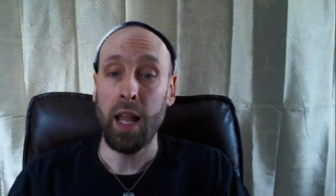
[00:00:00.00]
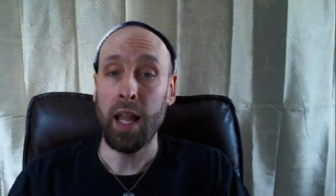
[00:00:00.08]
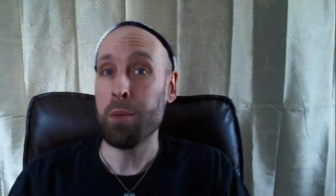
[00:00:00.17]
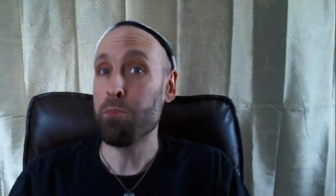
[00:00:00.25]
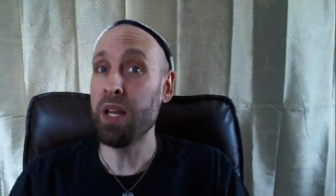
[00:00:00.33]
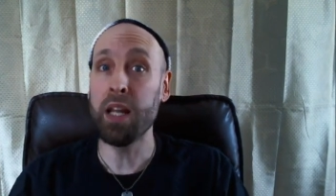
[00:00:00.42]

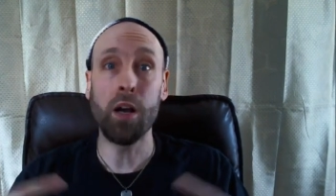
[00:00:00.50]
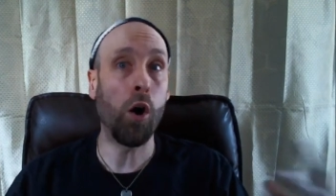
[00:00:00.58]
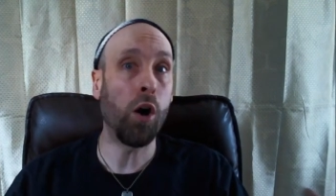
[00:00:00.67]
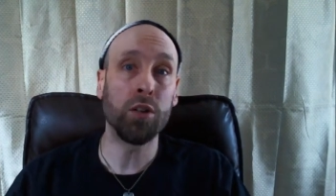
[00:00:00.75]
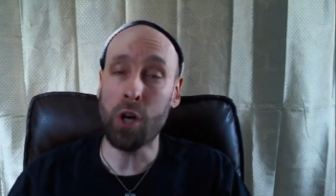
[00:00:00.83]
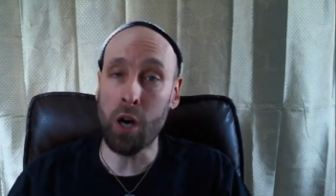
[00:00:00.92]
and being
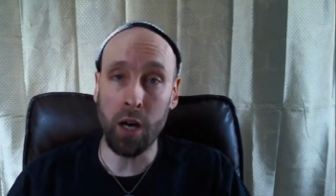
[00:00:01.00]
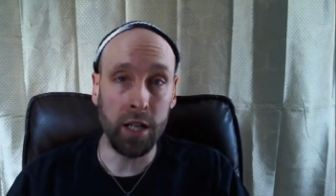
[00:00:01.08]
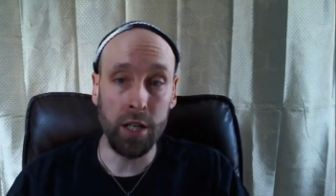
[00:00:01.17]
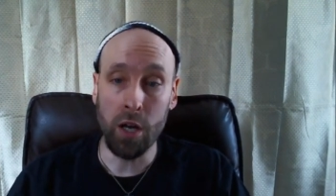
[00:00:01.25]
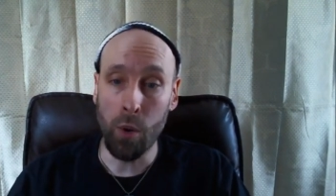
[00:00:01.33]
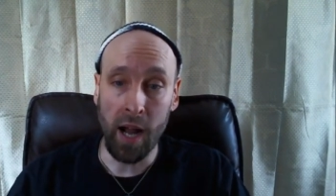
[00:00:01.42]
all talk
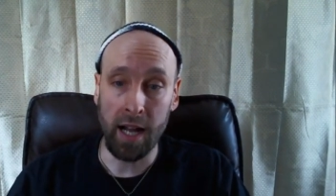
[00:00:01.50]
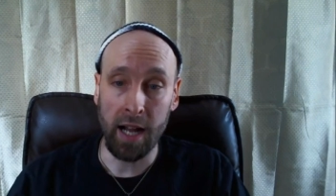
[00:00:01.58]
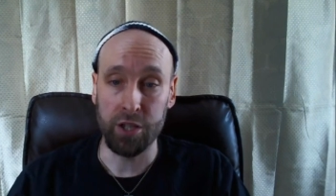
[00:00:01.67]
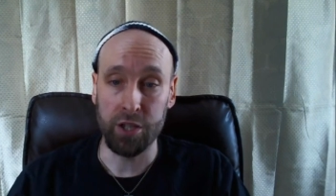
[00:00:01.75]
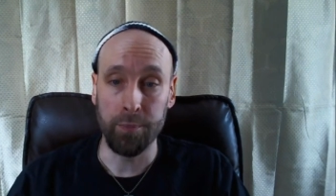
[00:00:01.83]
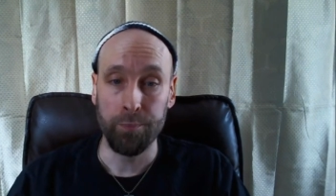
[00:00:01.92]
and no
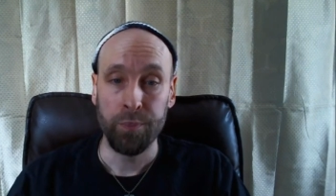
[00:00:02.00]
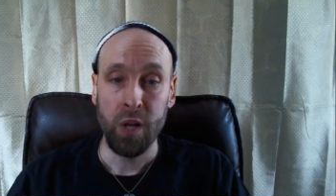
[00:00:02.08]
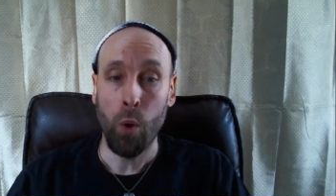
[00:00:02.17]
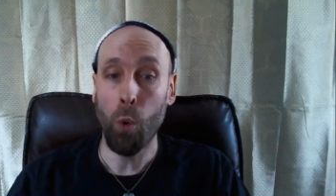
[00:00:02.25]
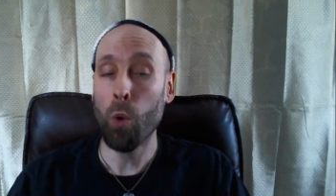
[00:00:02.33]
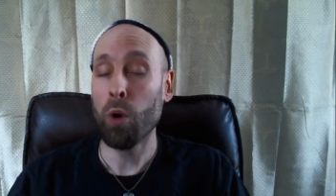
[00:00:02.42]
action,
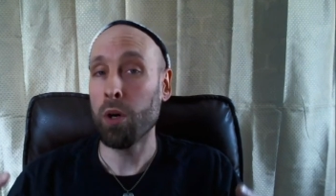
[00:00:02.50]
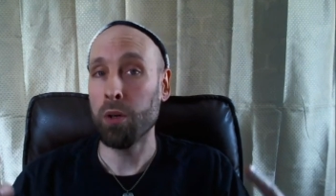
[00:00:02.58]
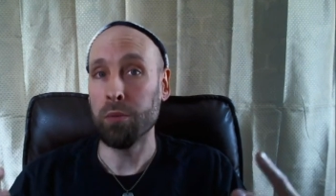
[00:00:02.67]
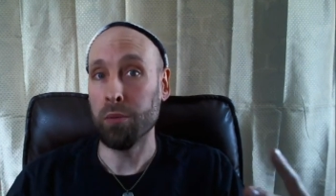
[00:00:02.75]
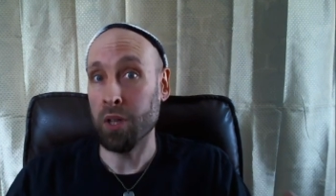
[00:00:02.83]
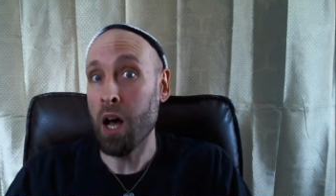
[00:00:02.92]

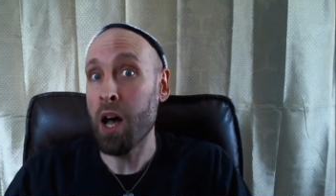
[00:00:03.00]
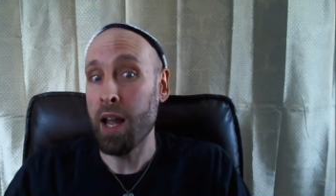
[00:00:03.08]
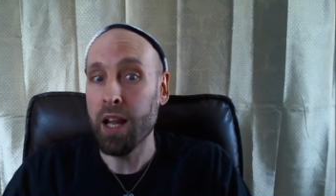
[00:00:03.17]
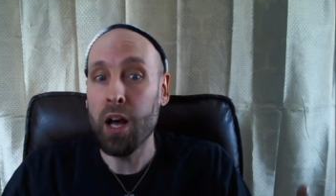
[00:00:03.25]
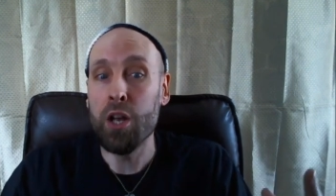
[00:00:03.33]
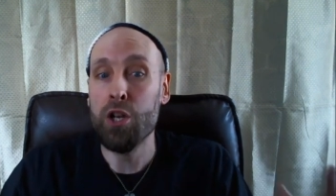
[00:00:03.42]
or
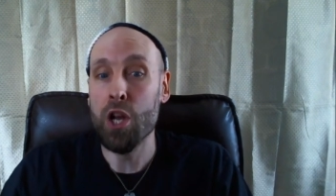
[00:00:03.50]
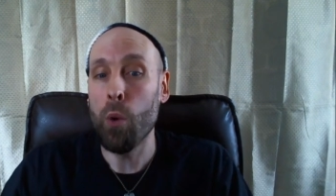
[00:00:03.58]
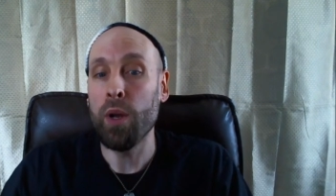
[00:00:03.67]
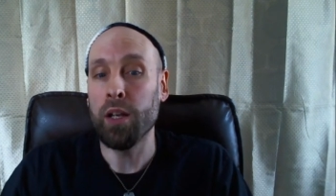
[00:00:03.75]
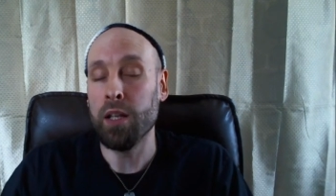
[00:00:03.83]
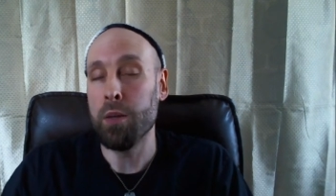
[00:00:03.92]
lying
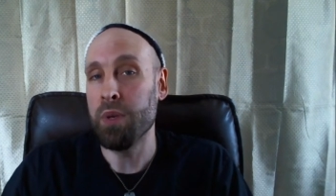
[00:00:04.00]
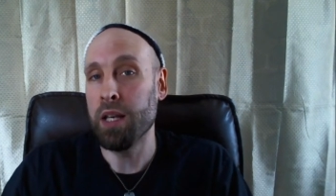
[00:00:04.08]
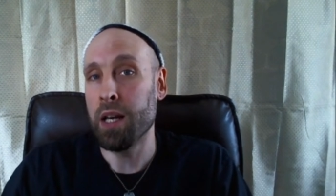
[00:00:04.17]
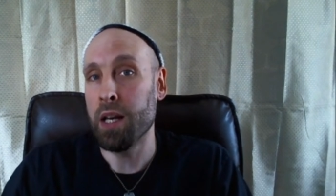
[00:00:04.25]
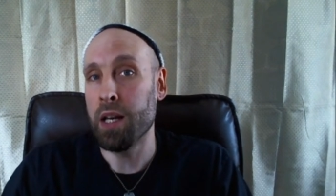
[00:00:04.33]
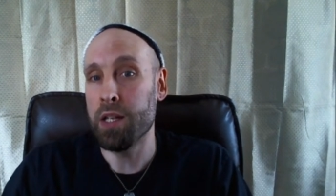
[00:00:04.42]
unknowingly
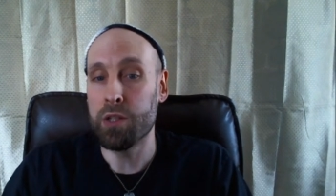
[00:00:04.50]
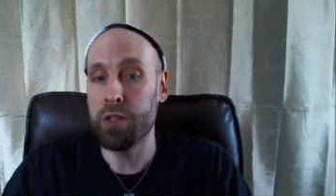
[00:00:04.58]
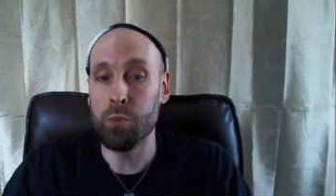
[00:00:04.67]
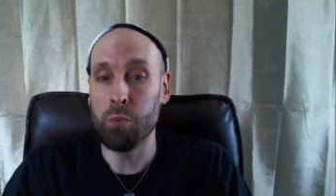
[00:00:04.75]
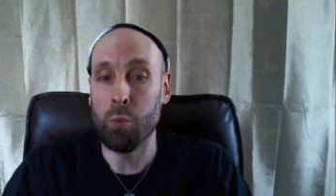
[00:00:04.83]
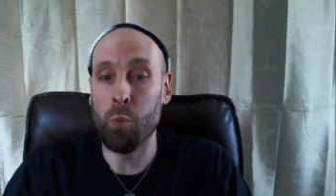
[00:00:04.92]

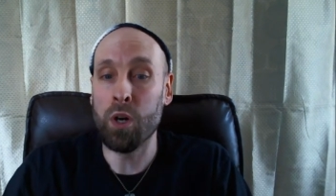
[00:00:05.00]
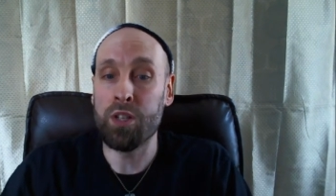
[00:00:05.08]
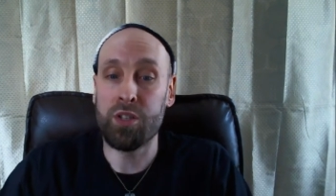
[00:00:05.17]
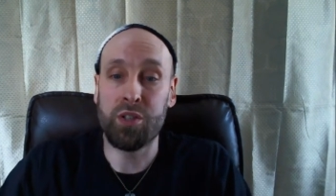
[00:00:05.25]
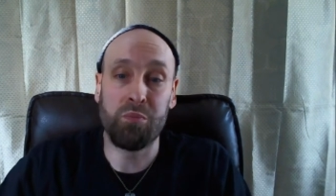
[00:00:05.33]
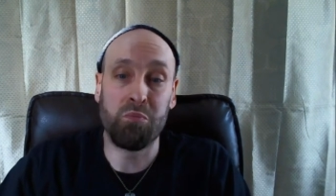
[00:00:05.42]
because
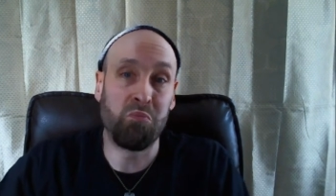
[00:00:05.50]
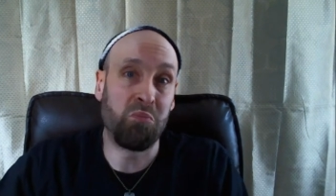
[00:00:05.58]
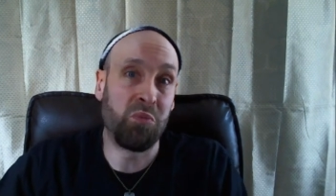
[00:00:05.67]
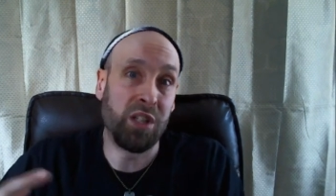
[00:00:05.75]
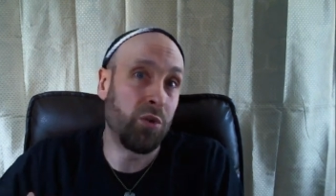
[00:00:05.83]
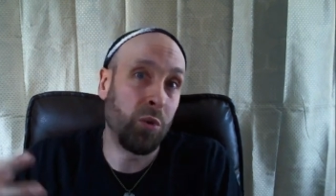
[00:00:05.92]
once
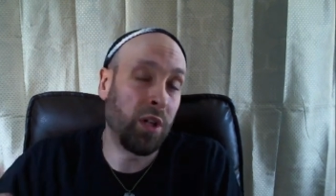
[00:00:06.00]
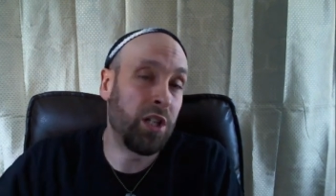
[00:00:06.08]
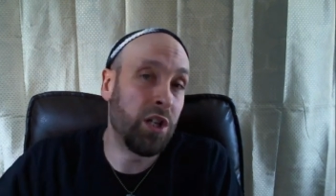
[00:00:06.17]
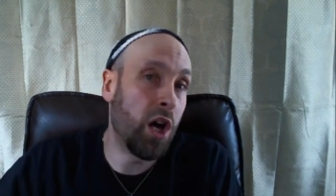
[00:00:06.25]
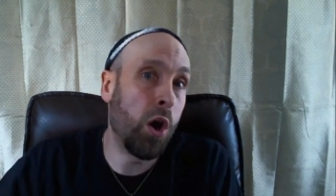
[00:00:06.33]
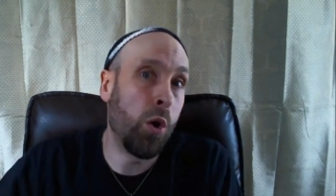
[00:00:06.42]
doesn't really
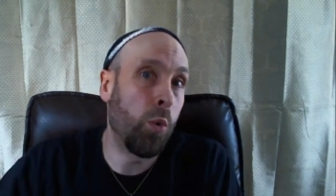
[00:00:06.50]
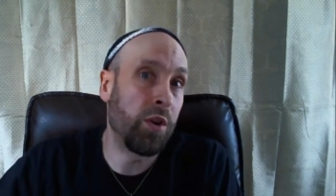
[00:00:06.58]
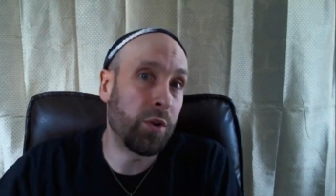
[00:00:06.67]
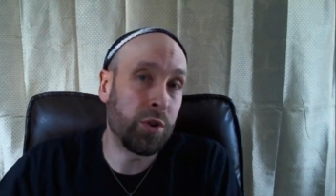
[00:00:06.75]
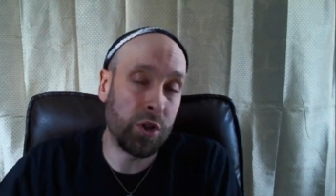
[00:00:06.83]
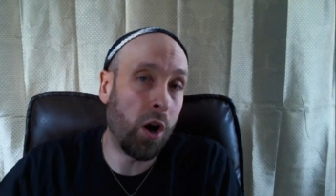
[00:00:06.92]
know what
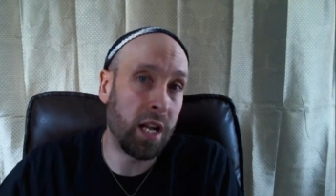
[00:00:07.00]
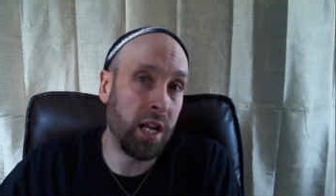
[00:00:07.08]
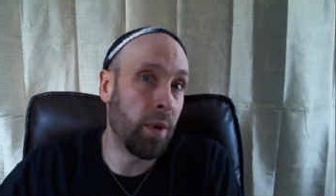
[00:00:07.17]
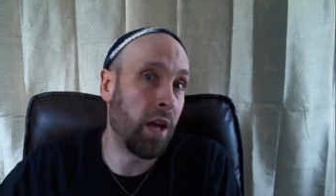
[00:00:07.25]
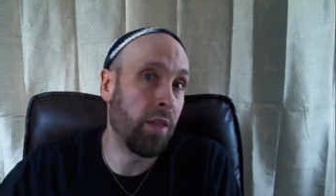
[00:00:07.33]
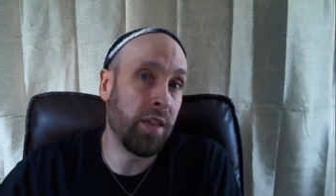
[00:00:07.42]
they're talking
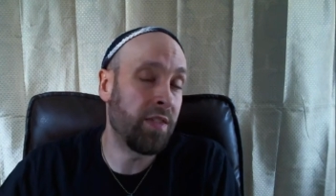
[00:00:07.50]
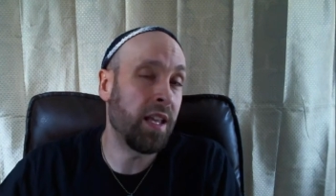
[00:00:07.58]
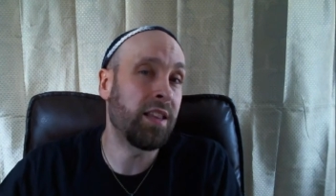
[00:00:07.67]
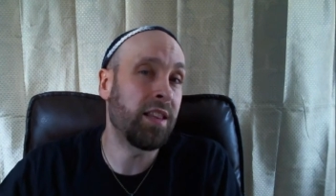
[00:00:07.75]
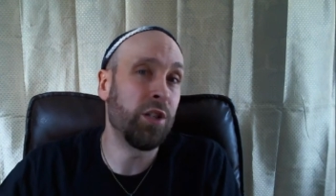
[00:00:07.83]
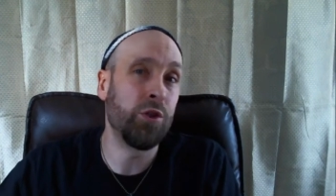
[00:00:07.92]
about. They
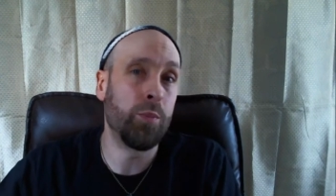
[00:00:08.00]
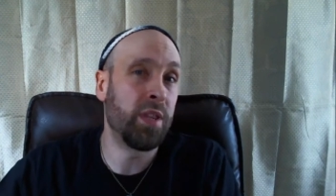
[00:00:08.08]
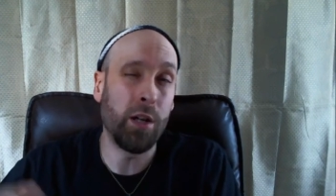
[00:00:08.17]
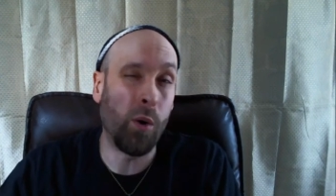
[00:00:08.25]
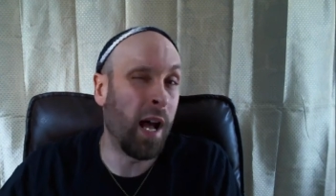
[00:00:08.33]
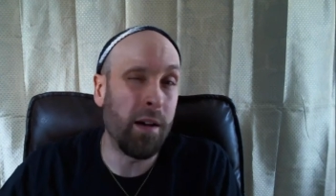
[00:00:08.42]
think they do, but
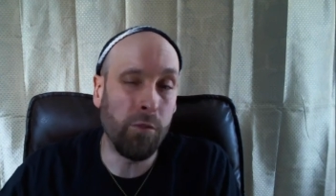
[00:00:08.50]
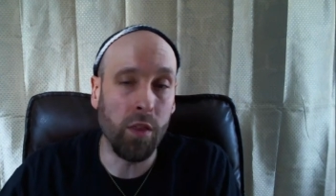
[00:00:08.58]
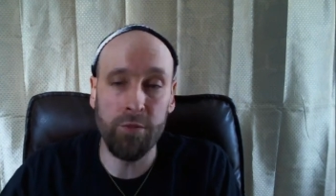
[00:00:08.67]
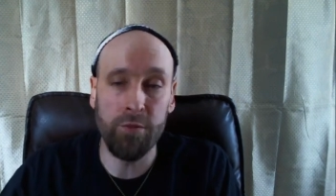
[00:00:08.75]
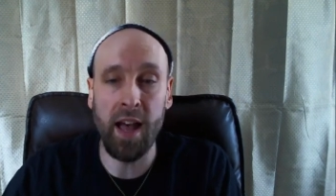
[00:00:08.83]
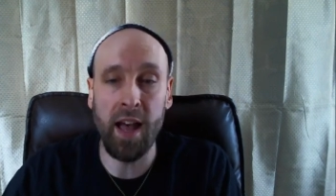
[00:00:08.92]
they don't have all
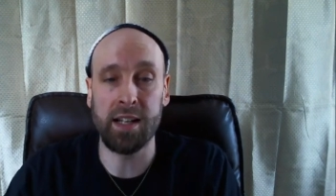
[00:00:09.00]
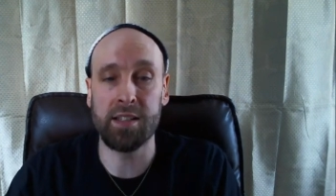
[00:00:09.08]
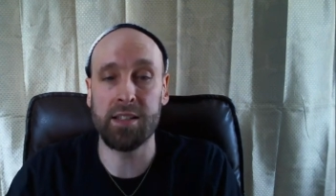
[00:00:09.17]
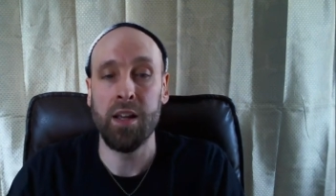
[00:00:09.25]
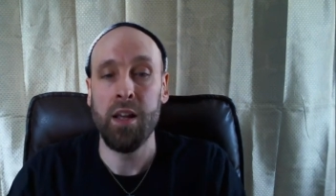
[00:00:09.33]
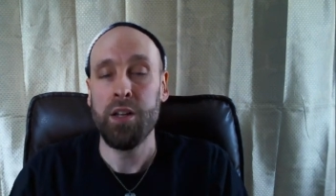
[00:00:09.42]
the facts.